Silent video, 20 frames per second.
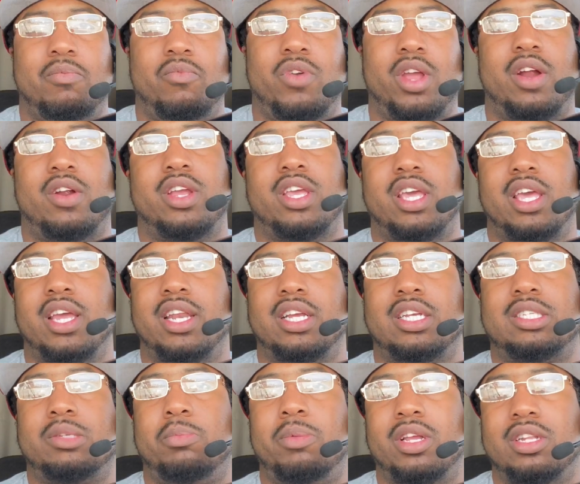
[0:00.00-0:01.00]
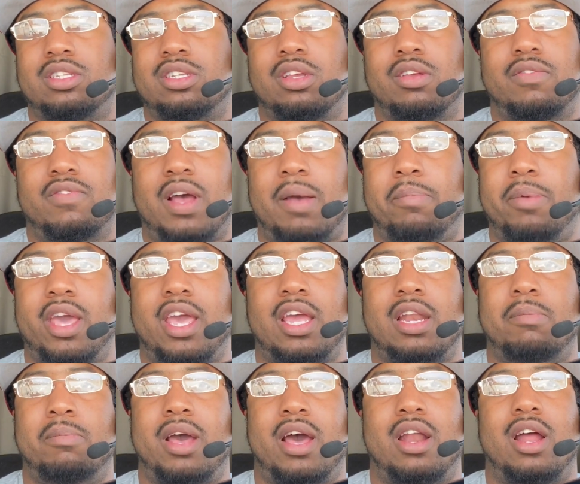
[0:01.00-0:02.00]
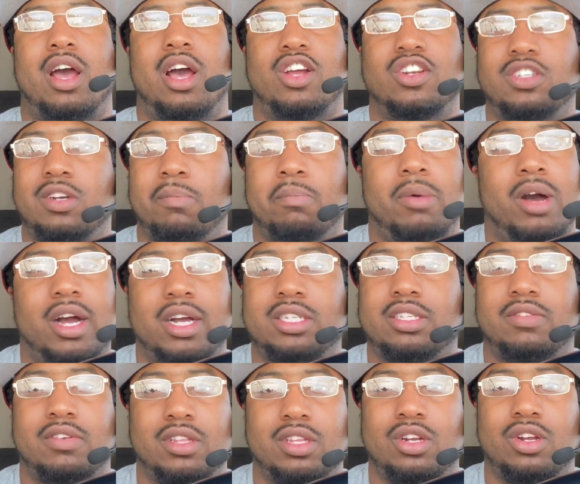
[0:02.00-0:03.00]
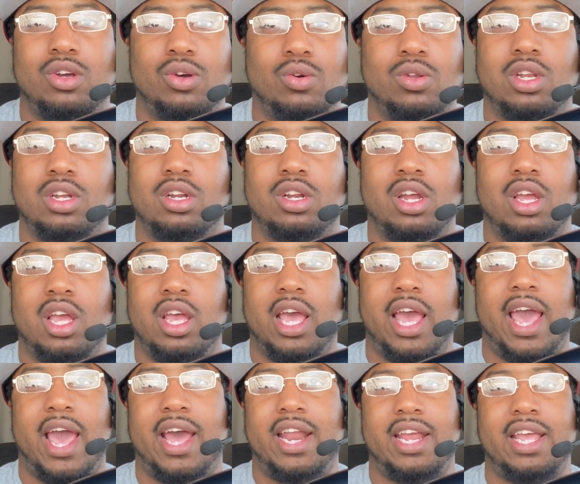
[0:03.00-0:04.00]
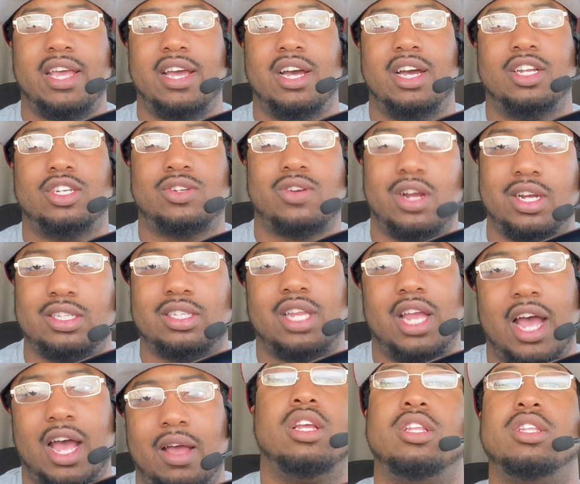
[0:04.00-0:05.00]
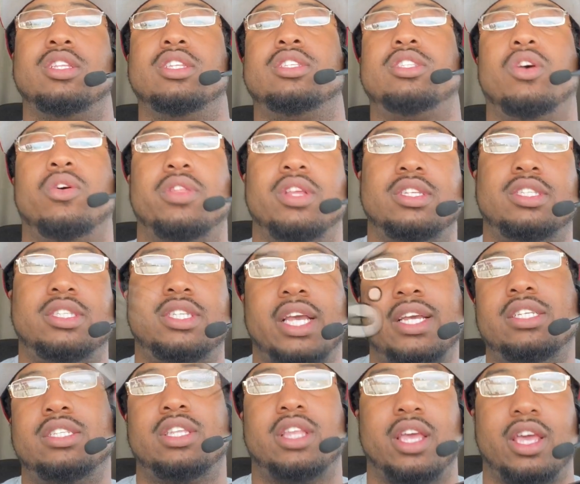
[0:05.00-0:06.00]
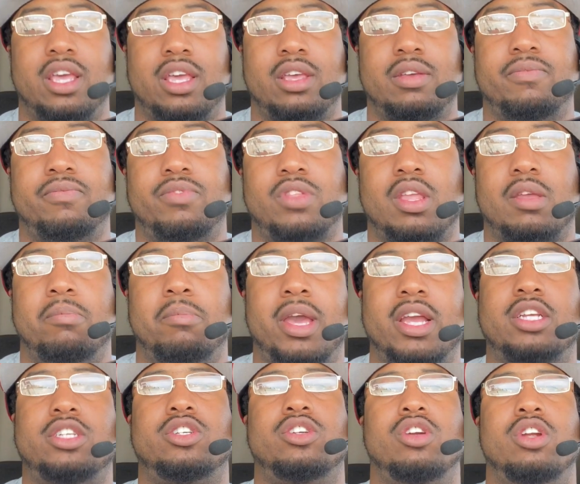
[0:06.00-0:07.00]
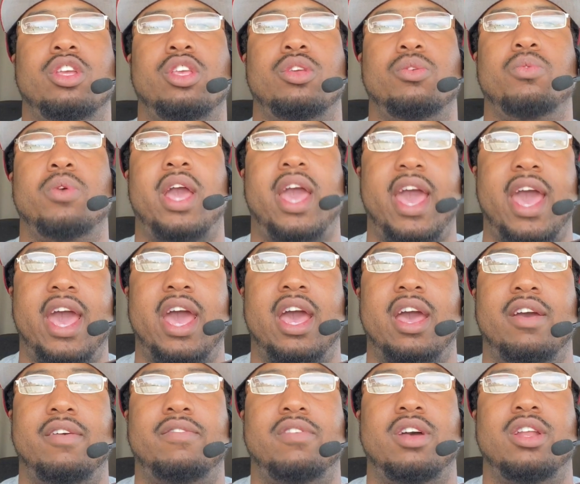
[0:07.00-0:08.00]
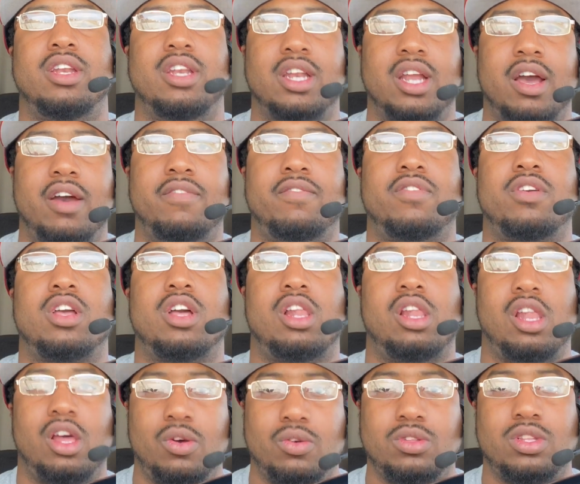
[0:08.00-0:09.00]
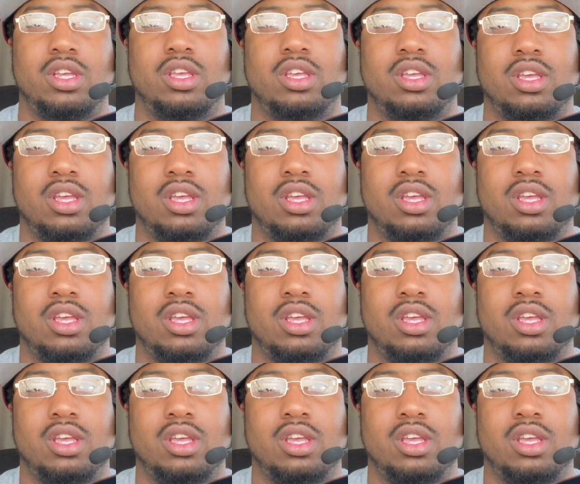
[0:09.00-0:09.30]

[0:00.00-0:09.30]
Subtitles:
Very inexpensive. I paid about $100 for the cooler at a truck stop. So the sixth thing, make sure you have enough clothing.